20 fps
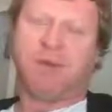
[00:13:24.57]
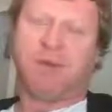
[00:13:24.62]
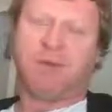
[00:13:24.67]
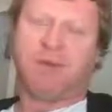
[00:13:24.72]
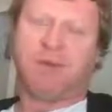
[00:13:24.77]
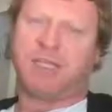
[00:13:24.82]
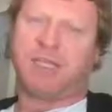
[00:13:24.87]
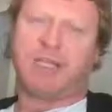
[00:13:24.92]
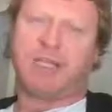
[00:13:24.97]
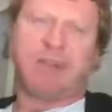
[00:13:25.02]

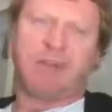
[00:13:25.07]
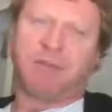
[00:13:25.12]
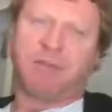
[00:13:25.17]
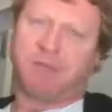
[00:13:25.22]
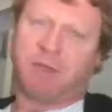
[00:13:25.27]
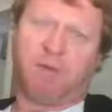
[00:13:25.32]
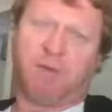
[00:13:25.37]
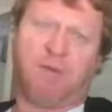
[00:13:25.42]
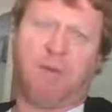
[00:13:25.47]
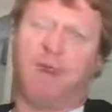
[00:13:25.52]
injecting
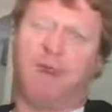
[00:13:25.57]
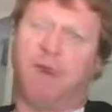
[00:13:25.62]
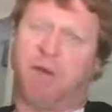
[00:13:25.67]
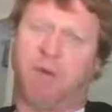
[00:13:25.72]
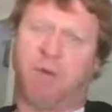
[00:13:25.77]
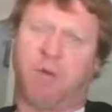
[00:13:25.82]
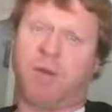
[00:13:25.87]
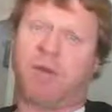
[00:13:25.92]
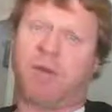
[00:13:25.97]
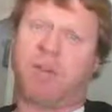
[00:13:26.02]
himself with
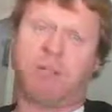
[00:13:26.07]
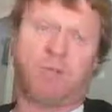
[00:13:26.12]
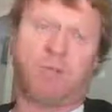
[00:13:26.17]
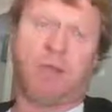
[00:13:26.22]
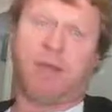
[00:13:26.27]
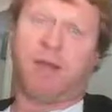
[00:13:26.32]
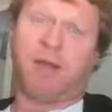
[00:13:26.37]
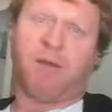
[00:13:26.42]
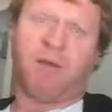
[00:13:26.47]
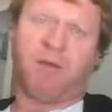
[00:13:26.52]
heroin and
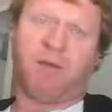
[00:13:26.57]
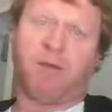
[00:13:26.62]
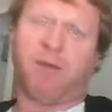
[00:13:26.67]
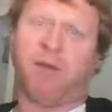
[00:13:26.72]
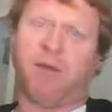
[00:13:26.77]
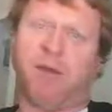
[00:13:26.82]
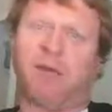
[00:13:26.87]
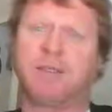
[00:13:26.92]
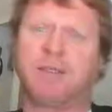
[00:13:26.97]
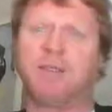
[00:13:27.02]
spitting on the
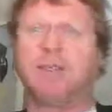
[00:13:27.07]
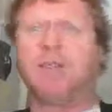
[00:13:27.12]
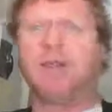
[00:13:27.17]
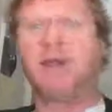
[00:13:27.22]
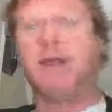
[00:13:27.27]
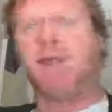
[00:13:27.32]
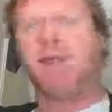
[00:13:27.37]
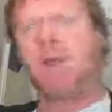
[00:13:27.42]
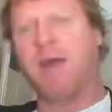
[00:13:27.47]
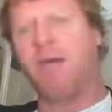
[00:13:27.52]
audience.
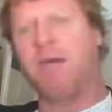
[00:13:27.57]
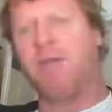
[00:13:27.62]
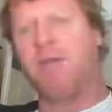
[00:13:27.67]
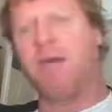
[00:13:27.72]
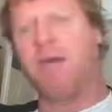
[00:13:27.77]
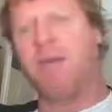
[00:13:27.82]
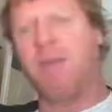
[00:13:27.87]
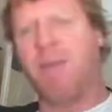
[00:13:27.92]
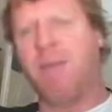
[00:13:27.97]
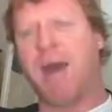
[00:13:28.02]
Today we have
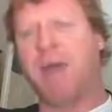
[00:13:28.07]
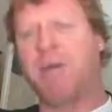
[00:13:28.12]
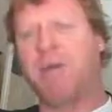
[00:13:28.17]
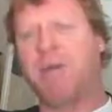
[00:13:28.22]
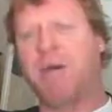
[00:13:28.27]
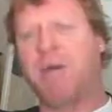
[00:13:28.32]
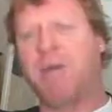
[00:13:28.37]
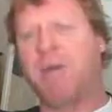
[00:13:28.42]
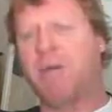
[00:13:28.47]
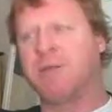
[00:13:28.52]
like the Madden
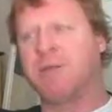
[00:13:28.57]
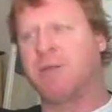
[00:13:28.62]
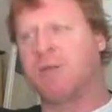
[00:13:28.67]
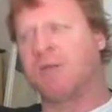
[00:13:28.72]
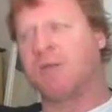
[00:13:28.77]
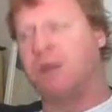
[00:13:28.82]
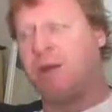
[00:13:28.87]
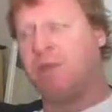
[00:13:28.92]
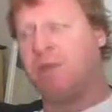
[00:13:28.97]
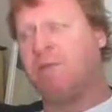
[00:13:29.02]
Brothers on,
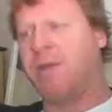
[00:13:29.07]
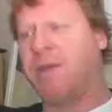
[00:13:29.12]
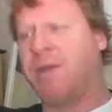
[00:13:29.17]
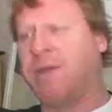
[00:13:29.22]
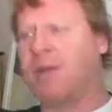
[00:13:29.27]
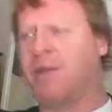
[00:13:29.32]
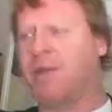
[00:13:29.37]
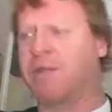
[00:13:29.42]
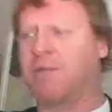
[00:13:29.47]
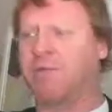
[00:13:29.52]

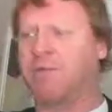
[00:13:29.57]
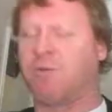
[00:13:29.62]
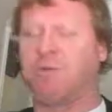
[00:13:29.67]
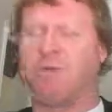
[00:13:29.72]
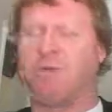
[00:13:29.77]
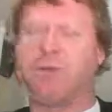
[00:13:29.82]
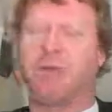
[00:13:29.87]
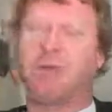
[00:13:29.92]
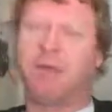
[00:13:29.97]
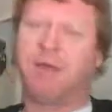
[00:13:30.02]
international
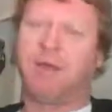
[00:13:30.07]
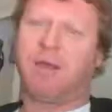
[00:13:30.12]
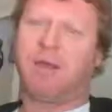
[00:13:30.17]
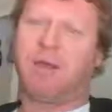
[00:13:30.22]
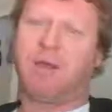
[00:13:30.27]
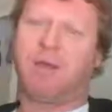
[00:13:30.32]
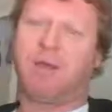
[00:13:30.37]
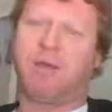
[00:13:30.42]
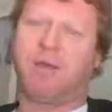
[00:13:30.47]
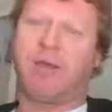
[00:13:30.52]

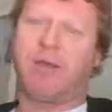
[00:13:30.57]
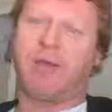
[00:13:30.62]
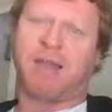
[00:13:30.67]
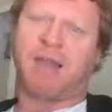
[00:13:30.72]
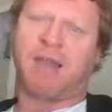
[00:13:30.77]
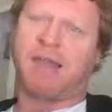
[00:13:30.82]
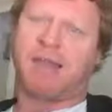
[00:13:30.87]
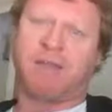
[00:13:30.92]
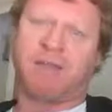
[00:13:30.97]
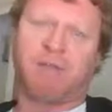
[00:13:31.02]
kind of
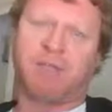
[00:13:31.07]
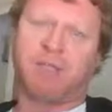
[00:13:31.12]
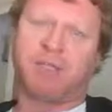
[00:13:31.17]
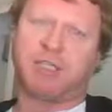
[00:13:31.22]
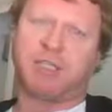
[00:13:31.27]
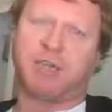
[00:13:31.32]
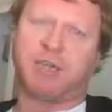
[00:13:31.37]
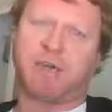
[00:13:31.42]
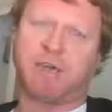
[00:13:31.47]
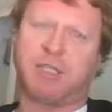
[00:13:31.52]
reality television
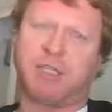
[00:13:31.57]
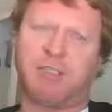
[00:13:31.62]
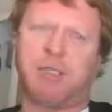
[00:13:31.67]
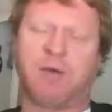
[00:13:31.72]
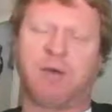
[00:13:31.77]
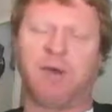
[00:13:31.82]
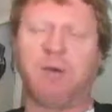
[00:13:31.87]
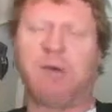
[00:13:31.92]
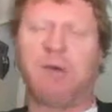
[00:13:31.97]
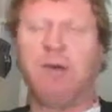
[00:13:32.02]
shows.
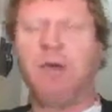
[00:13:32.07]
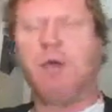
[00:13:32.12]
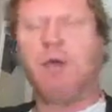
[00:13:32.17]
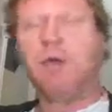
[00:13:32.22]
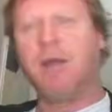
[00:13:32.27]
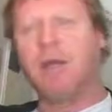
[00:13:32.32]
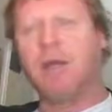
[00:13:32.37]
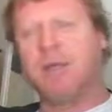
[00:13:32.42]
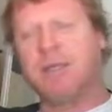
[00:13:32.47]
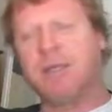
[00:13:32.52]
So
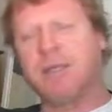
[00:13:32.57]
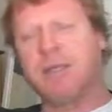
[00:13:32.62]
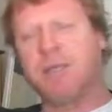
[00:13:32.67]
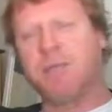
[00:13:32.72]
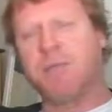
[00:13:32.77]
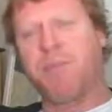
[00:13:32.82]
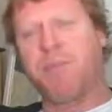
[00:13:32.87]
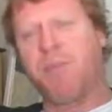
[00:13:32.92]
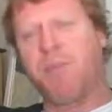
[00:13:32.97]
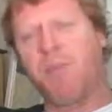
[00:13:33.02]
some
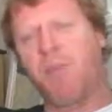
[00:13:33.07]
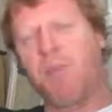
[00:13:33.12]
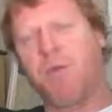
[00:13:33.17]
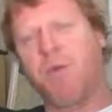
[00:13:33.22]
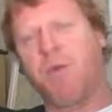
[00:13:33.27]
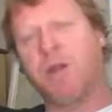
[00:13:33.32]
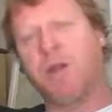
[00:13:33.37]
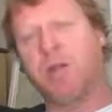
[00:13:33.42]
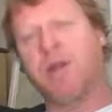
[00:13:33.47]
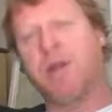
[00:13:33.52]
people would
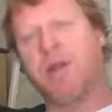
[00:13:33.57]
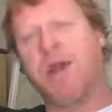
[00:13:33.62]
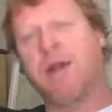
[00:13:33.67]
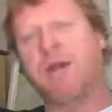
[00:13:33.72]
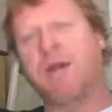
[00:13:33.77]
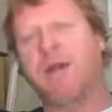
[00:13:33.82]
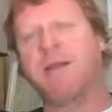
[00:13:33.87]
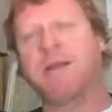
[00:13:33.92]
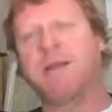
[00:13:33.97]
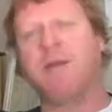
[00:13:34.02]
want to track
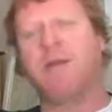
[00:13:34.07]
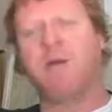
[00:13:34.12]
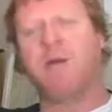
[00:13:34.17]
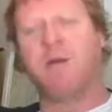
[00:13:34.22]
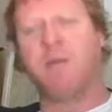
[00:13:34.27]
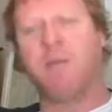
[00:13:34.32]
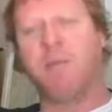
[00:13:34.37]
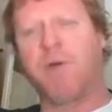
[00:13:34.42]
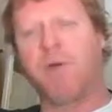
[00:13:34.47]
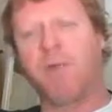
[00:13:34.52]
that as a
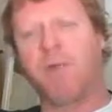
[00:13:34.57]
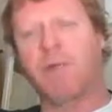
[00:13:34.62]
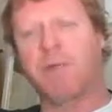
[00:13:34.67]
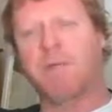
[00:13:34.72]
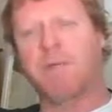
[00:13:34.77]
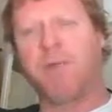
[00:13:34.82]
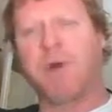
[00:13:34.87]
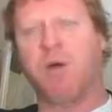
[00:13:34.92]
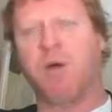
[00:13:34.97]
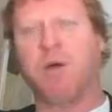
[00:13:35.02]
kind of process
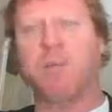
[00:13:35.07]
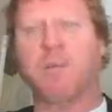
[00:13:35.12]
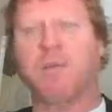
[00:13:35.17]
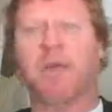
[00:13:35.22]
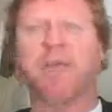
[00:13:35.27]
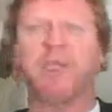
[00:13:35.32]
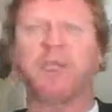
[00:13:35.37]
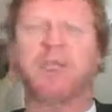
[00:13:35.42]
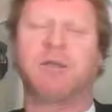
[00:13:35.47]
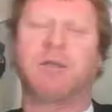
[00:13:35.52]
of
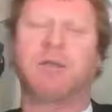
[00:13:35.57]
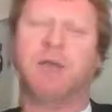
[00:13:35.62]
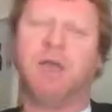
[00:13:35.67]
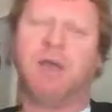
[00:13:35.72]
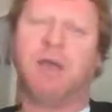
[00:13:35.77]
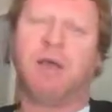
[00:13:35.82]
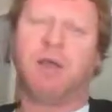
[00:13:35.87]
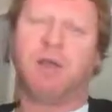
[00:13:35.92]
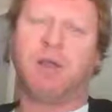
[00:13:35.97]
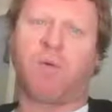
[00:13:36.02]
co-optation,
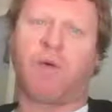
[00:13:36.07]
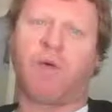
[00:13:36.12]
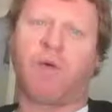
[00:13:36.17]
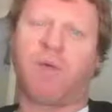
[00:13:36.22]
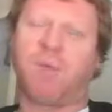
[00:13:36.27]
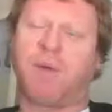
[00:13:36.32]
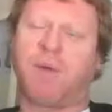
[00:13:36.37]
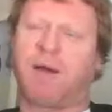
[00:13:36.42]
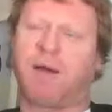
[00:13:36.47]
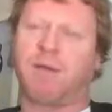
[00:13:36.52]
the way the
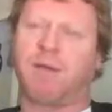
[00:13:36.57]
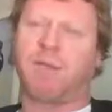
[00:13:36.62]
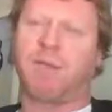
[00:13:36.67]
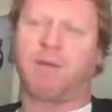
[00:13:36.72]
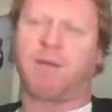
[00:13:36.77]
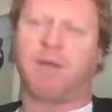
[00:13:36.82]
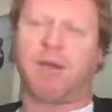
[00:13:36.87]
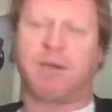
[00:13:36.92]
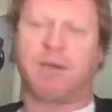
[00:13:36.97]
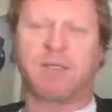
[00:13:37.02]
punk,
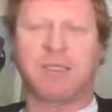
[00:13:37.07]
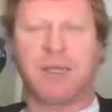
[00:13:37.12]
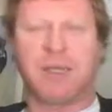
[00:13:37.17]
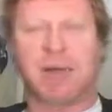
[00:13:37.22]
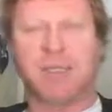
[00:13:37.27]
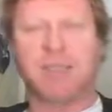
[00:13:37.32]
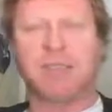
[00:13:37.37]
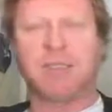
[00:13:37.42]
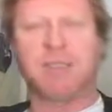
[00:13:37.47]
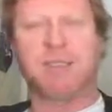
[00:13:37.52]

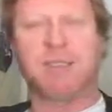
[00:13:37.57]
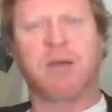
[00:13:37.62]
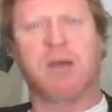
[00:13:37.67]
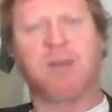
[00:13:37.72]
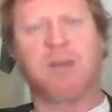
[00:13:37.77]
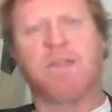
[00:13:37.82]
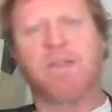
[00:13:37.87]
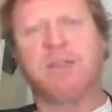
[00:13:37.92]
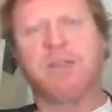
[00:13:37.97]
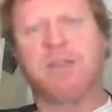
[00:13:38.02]
starts as kind
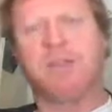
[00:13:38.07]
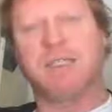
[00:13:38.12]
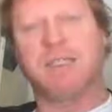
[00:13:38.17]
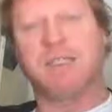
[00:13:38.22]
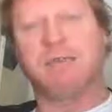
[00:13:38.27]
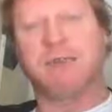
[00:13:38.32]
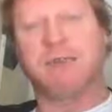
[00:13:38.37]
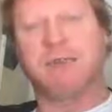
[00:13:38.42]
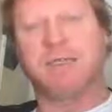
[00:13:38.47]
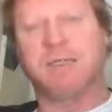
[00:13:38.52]
of
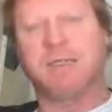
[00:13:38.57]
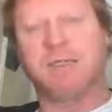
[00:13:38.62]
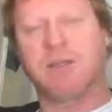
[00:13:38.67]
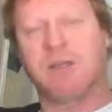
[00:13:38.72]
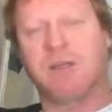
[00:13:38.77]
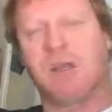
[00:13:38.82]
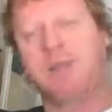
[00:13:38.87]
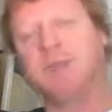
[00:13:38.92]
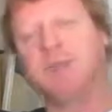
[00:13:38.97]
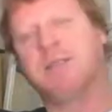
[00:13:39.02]
resistive
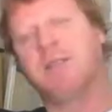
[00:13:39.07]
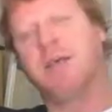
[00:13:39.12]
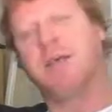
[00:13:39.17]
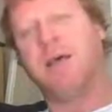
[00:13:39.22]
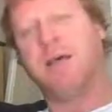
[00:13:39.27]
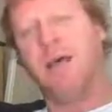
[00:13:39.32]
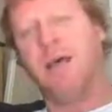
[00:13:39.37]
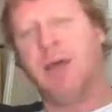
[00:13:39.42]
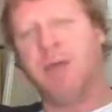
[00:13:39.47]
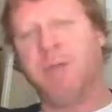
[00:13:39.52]
exercise
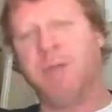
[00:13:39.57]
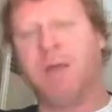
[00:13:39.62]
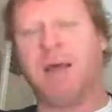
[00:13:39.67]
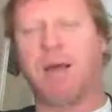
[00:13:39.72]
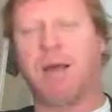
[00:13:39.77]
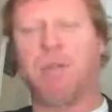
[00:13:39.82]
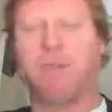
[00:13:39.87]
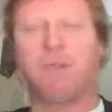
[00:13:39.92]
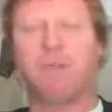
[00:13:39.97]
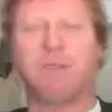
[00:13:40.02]
and
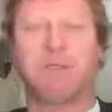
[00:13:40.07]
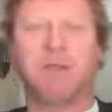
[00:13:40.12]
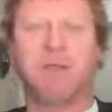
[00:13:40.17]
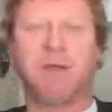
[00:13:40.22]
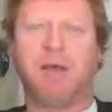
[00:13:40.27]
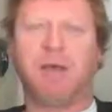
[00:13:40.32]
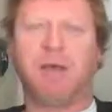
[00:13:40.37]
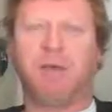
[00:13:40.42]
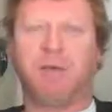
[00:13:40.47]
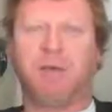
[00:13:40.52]
becomes
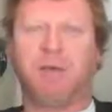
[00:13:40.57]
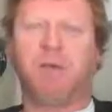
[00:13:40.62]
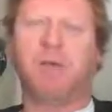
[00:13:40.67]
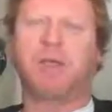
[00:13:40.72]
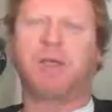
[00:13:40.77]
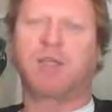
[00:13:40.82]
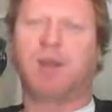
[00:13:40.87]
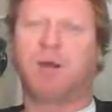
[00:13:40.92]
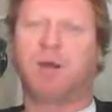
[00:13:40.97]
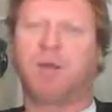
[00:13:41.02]
very
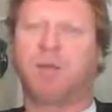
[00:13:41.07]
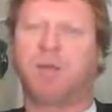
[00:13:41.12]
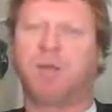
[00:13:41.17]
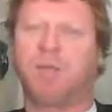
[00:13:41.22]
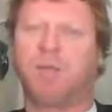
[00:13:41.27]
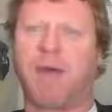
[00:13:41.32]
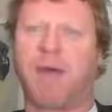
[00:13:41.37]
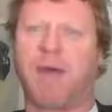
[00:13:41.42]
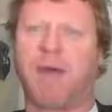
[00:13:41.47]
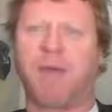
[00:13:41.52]
much
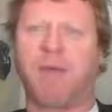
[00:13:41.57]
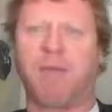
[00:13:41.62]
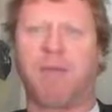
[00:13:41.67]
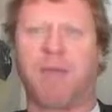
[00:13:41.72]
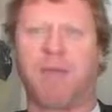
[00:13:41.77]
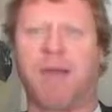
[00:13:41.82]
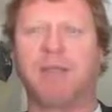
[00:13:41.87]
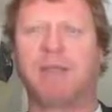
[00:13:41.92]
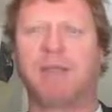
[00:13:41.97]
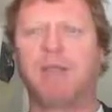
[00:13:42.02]
co-opted back into the
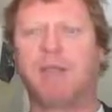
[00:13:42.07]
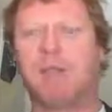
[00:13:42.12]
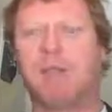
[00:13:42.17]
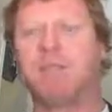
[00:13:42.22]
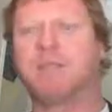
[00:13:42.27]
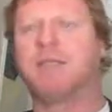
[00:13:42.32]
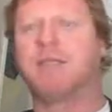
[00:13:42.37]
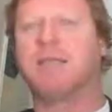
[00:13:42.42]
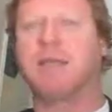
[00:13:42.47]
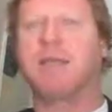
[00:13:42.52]
mainstream
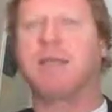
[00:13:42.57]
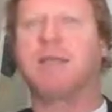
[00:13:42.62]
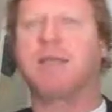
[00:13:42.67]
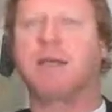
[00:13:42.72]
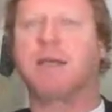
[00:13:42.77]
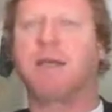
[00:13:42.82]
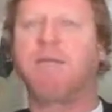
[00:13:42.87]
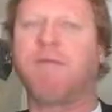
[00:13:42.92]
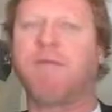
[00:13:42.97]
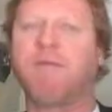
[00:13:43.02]
to sell us
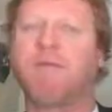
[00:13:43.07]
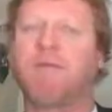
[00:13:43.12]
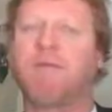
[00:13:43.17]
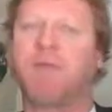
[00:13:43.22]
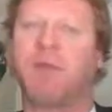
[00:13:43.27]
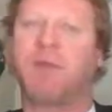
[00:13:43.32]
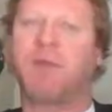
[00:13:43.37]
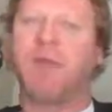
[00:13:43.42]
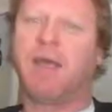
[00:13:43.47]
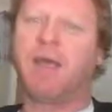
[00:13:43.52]
stuff.
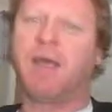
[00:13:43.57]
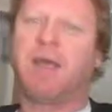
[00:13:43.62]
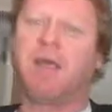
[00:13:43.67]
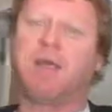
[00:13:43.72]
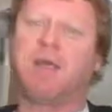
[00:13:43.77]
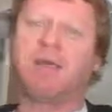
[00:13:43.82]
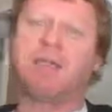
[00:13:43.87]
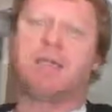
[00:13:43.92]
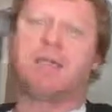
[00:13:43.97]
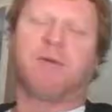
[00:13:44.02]

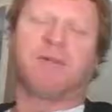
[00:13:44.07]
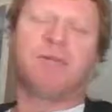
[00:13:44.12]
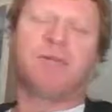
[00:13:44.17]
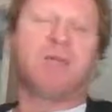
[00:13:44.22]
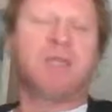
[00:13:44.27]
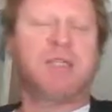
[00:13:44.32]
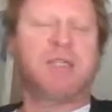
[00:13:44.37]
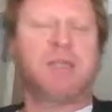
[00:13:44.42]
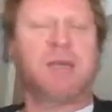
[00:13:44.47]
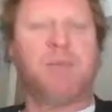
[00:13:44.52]
So it's
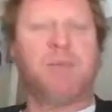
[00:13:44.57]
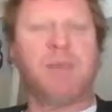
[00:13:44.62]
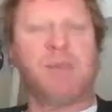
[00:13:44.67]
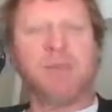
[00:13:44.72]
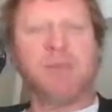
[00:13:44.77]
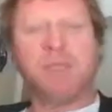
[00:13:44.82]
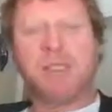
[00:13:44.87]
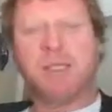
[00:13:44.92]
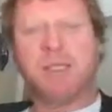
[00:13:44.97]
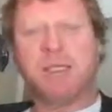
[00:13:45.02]
originally been
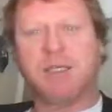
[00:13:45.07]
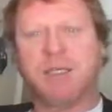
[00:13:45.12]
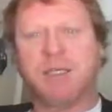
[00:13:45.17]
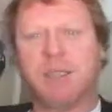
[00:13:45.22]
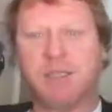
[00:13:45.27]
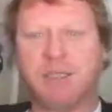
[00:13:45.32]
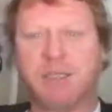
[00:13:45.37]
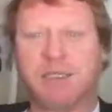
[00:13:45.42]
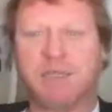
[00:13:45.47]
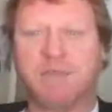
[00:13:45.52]
positioned as
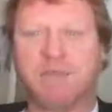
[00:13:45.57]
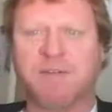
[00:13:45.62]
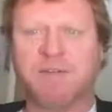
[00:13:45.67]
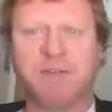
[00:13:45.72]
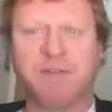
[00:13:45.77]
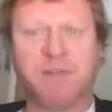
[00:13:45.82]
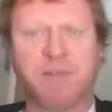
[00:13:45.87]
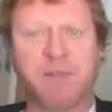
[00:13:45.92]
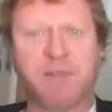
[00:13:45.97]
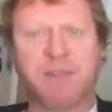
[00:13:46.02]
a
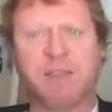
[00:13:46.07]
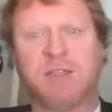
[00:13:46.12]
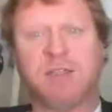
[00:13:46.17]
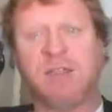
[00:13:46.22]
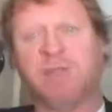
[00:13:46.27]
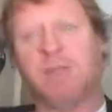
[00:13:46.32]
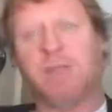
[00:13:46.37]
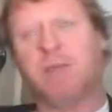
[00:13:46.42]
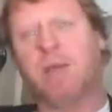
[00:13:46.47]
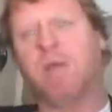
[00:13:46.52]
resistive
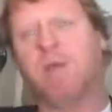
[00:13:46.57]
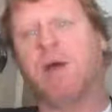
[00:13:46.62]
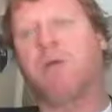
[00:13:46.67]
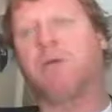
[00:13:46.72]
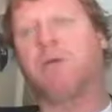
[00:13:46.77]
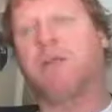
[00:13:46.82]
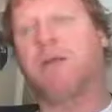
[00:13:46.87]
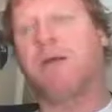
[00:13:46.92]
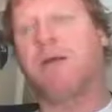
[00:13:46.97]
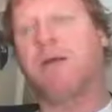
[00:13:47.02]

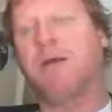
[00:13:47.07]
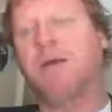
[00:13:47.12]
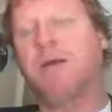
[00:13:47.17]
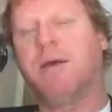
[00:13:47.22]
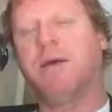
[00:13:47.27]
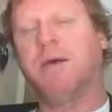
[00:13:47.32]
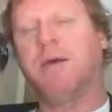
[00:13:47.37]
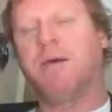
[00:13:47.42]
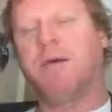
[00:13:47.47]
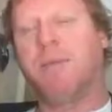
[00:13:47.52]
subculture,
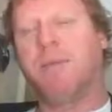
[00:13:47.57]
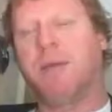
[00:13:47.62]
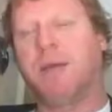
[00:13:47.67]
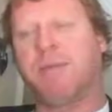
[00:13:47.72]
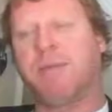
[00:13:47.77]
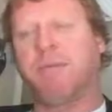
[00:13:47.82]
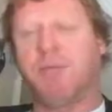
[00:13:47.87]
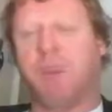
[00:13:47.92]
but,